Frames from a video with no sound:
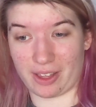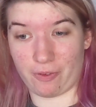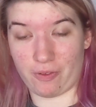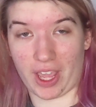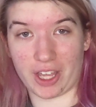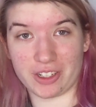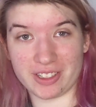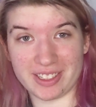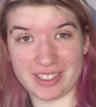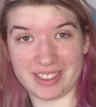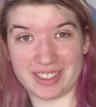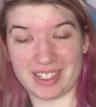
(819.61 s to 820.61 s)
failed
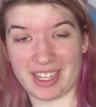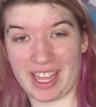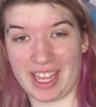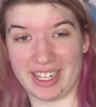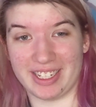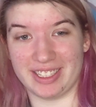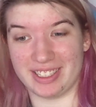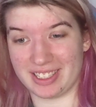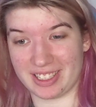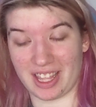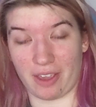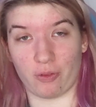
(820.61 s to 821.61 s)
and
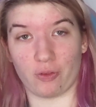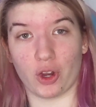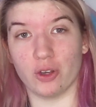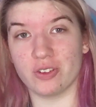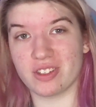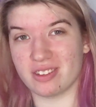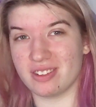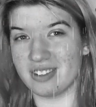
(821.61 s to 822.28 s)
they froze?